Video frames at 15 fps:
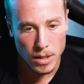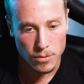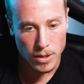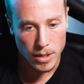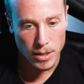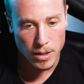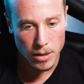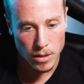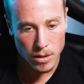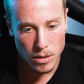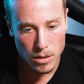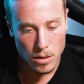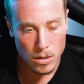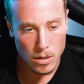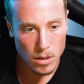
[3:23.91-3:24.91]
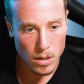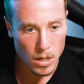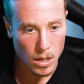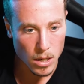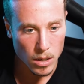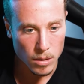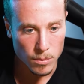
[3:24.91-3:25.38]
right here.
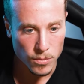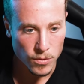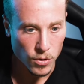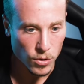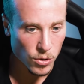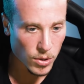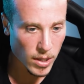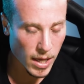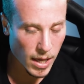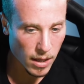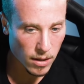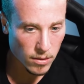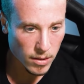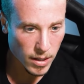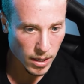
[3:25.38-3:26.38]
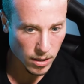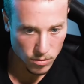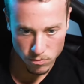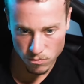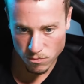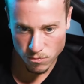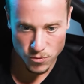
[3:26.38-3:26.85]
So you can't
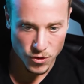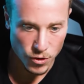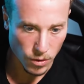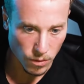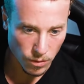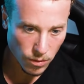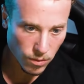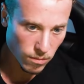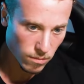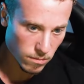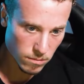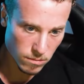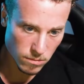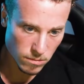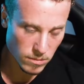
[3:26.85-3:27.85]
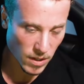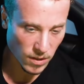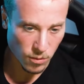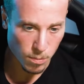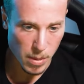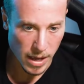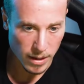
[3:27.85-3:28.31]
just
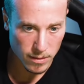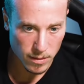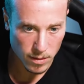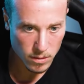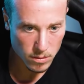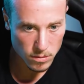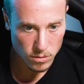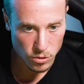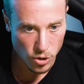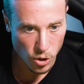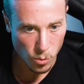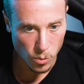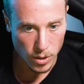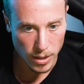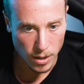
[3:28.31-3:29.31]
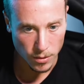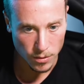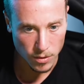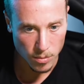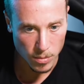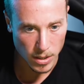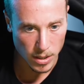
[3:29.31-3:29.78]
expect no one
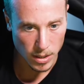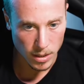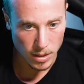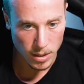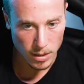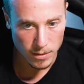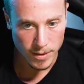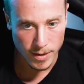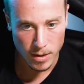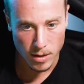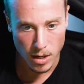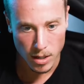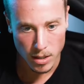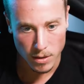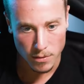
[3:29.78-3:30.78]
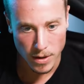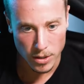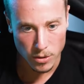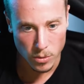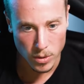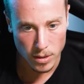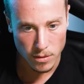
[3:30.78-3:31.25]
else to be in T-con if I
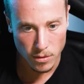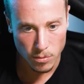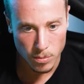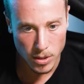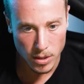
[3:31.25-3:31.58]
do get this